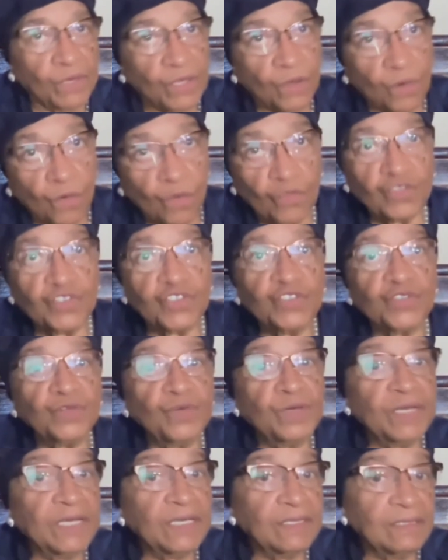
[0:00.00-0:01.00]
We
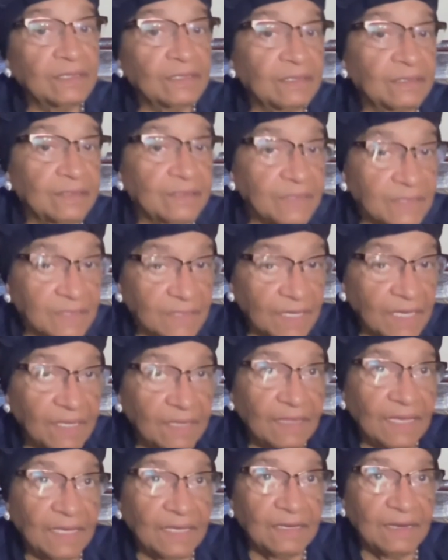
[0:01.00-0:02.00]
also
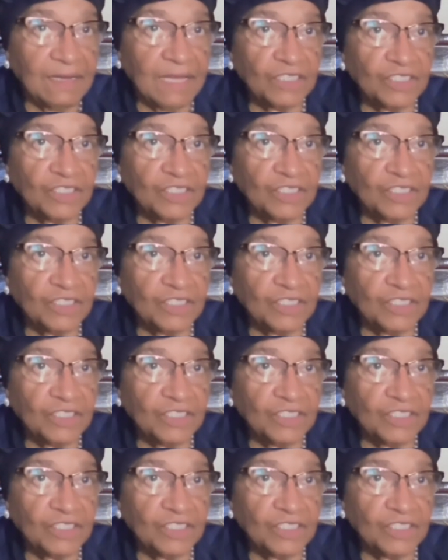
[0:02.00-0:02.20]
say that